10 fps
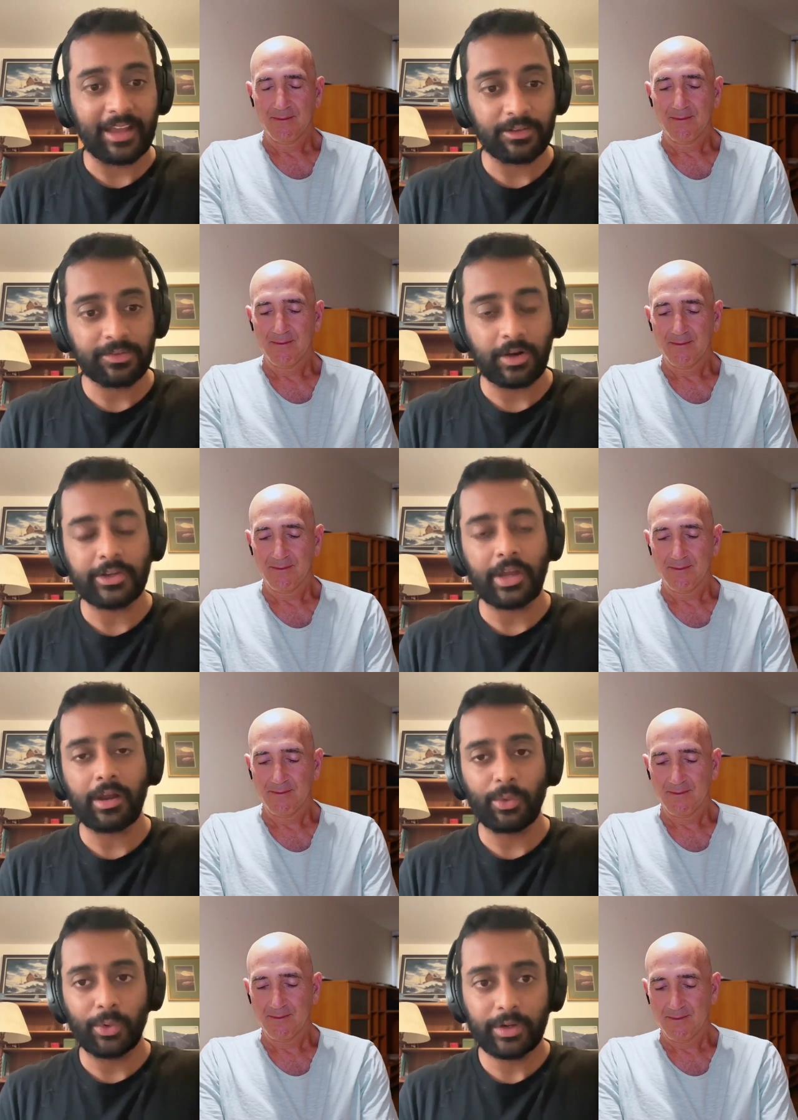
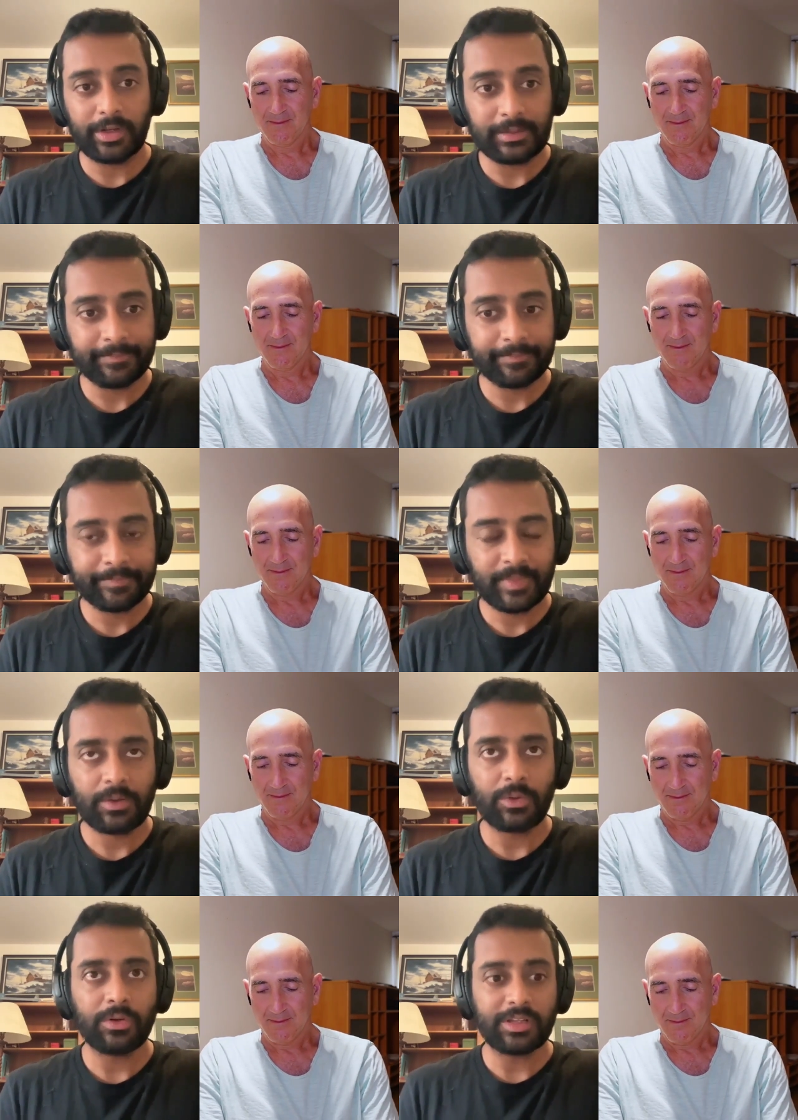Speaker 1: gatherfor.org,
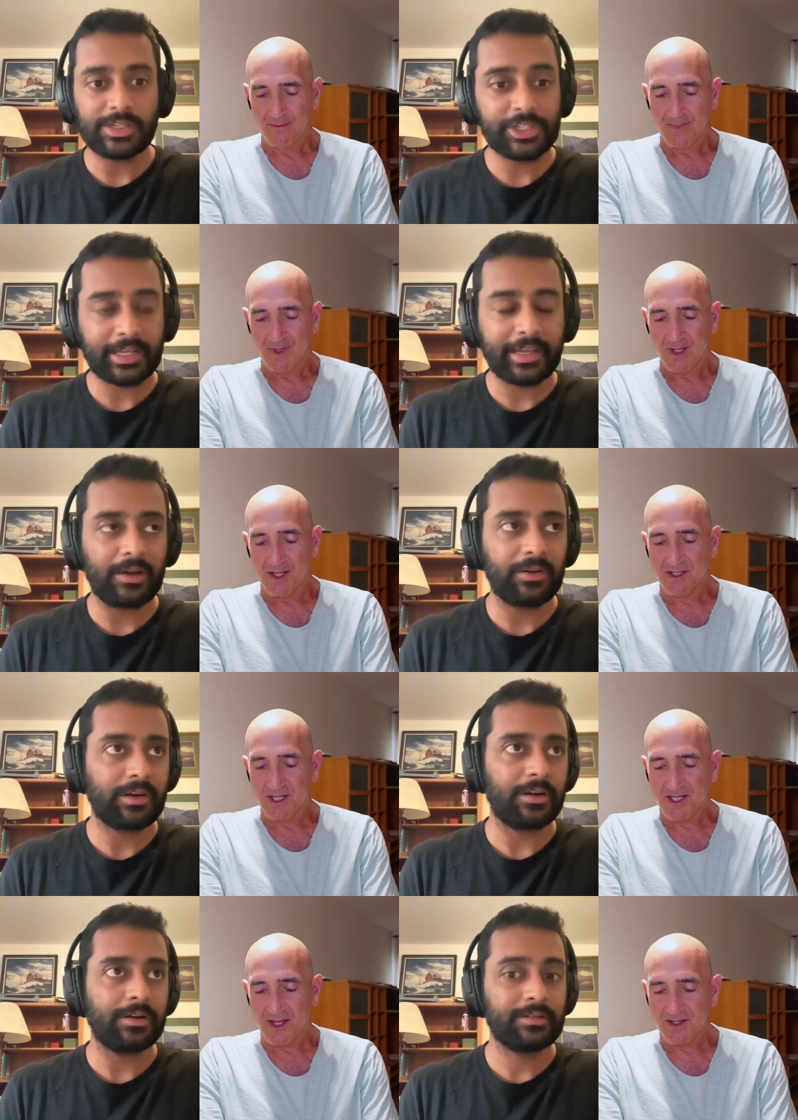or you can uh, check say, out say,
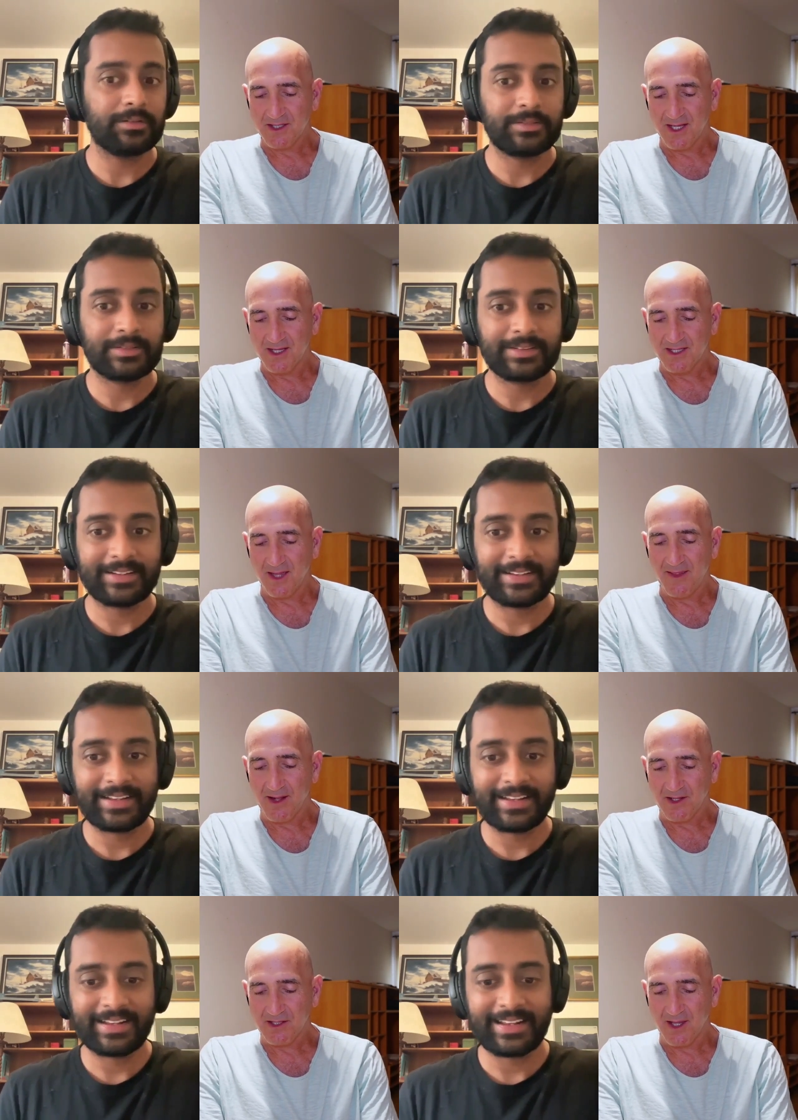our... Say,
Speaker 2: say, that,
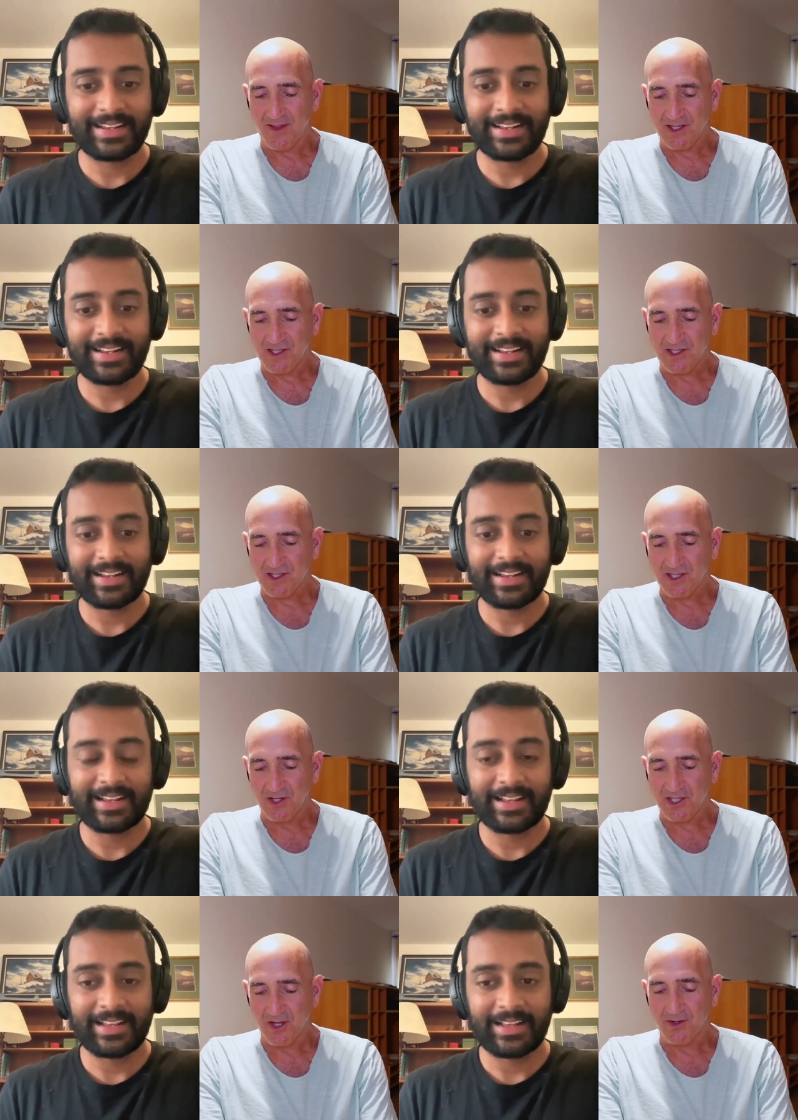say that a little
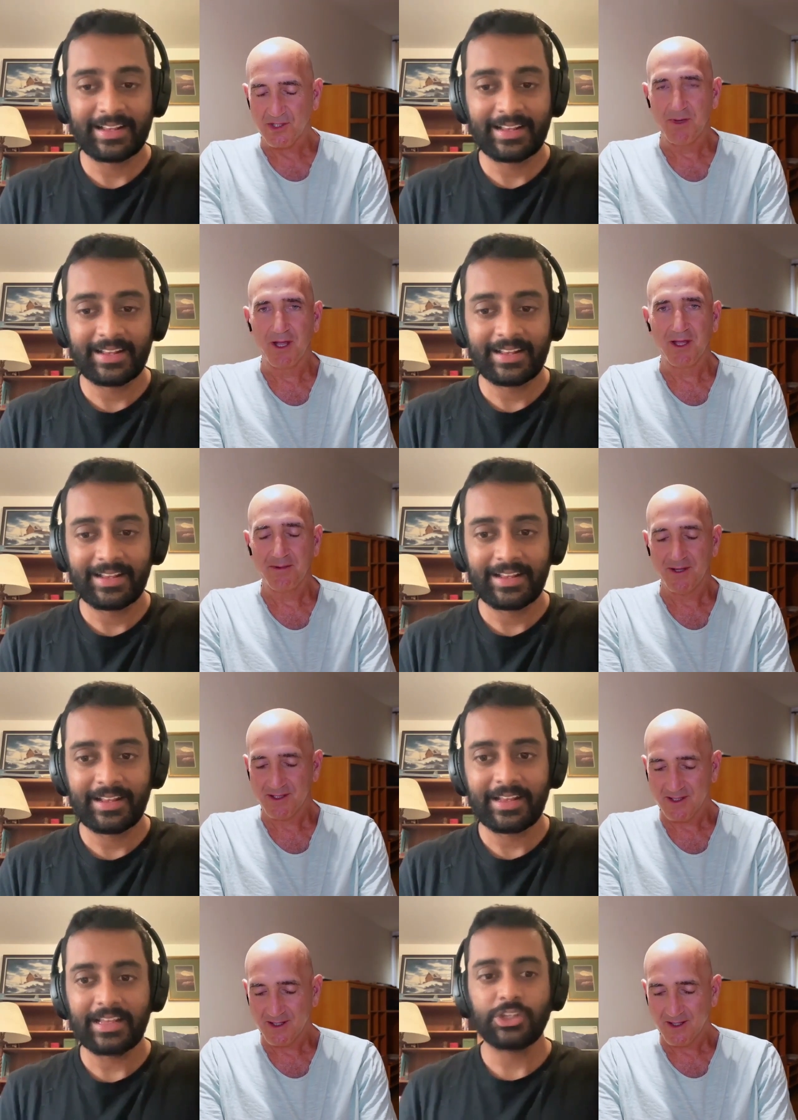slower and spell it, please.
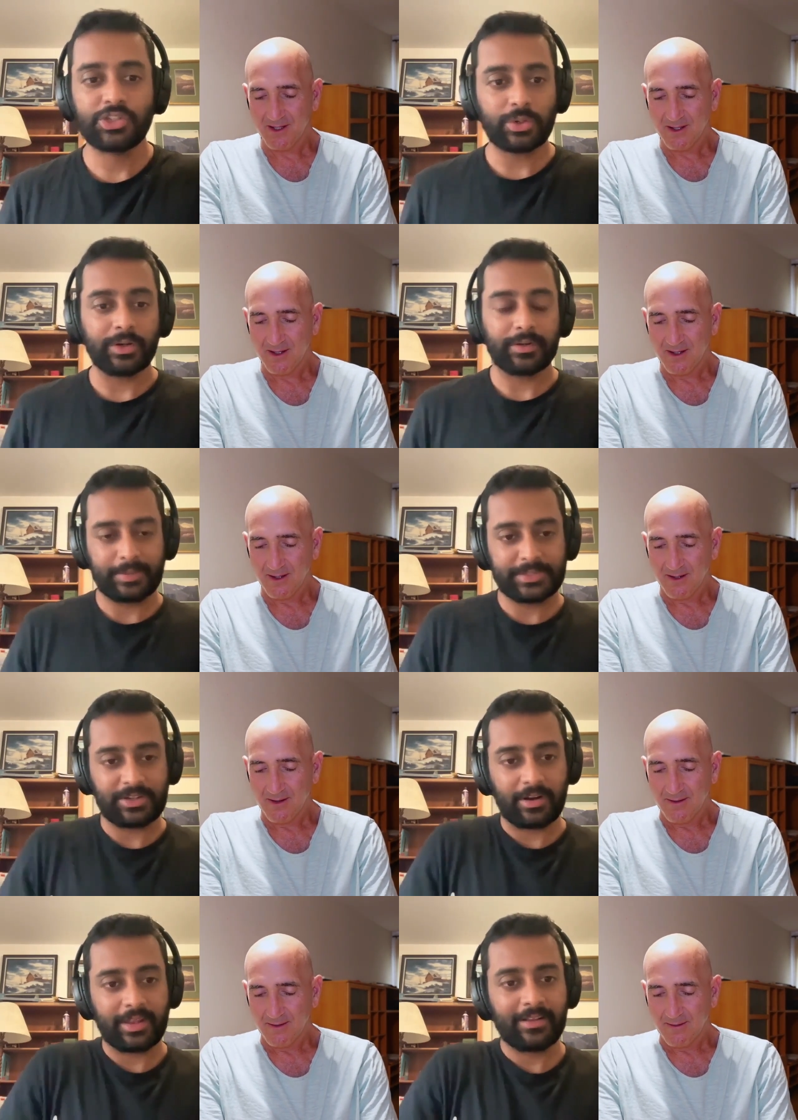
Speaker 1: Sure, I'm
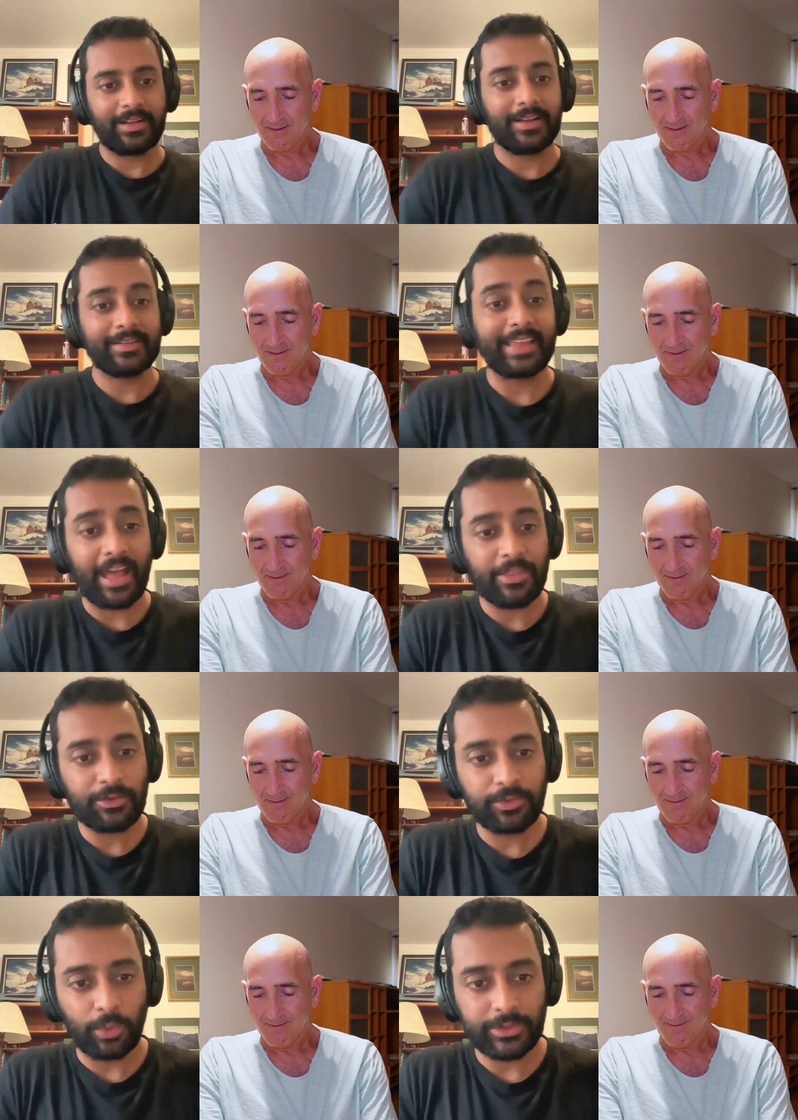sorry. Uh,
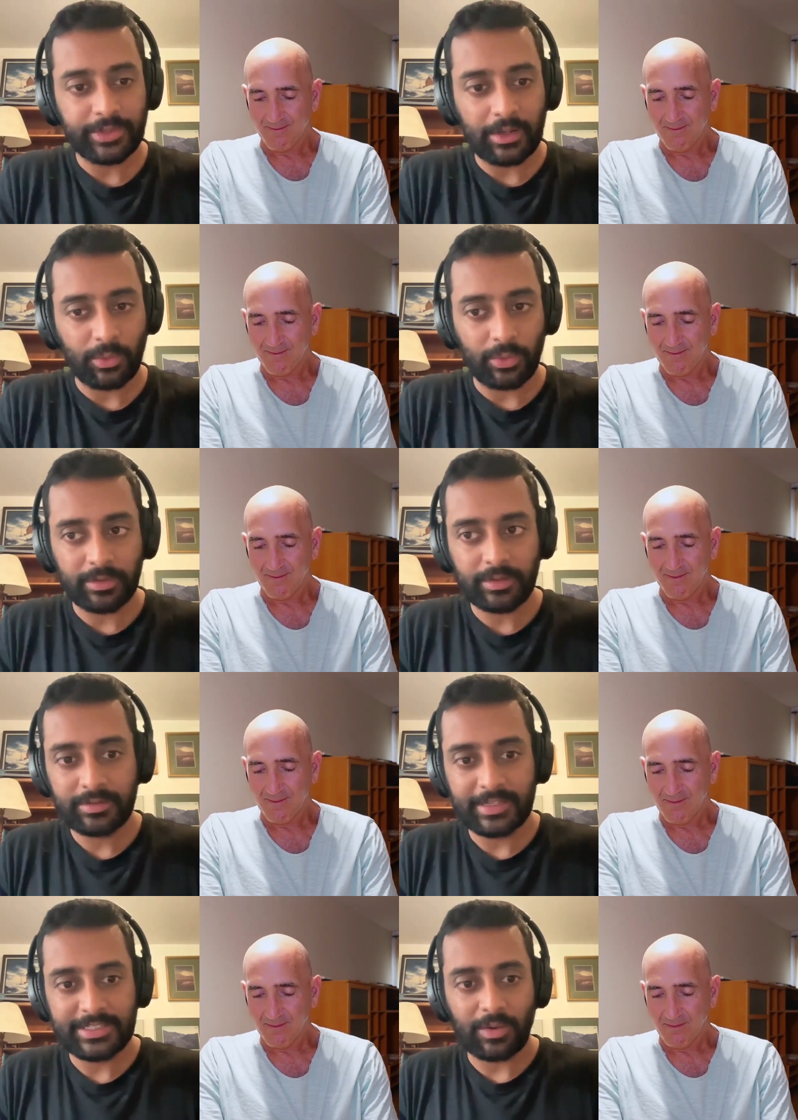gatherfor.org
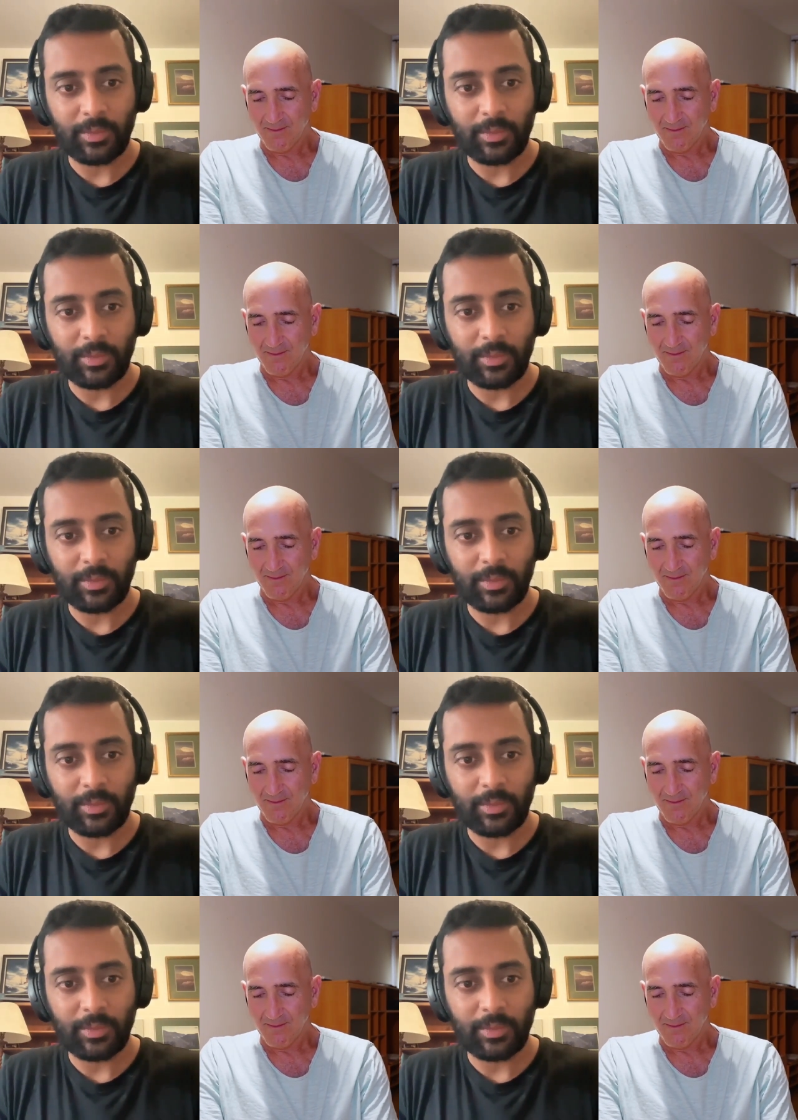is